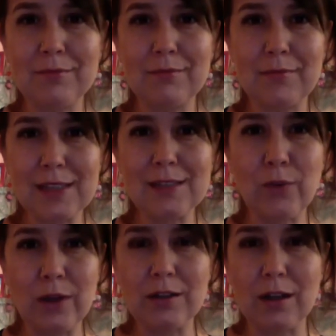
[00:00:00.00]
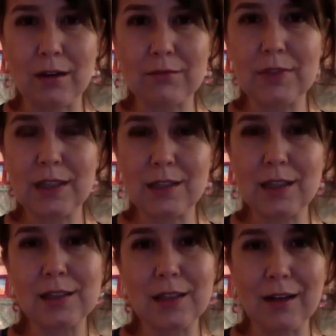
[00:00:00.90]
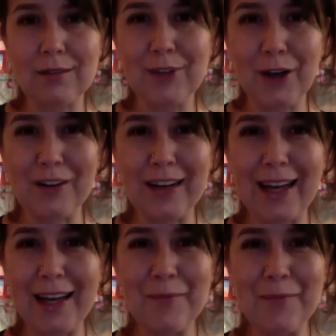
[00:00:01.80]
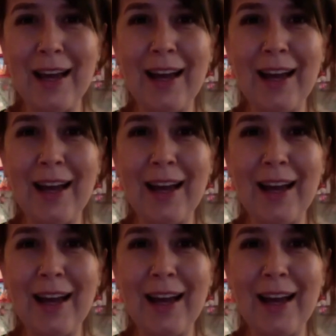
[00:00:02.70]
this winter, this season. Okay.